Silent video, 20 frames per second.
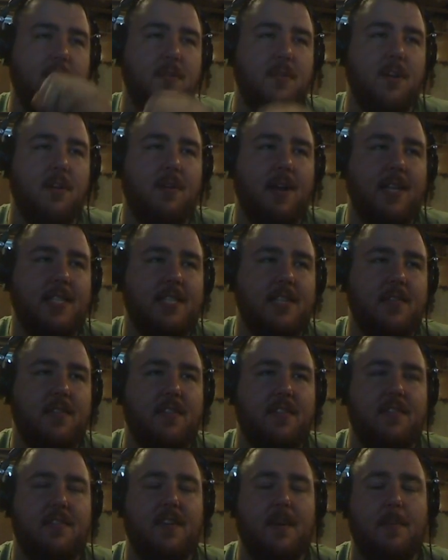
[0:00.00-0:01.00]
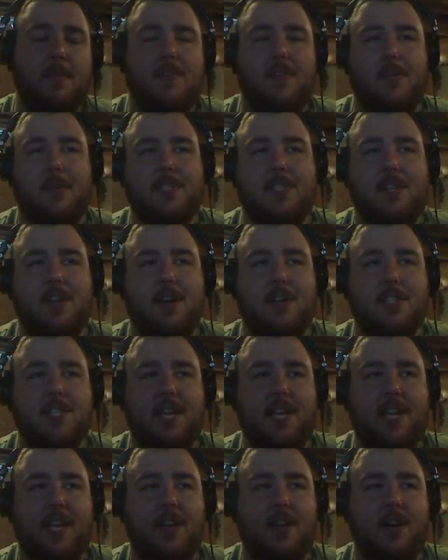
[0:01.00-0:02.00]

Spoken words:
aggressive, and Febvin was constantly getting caught.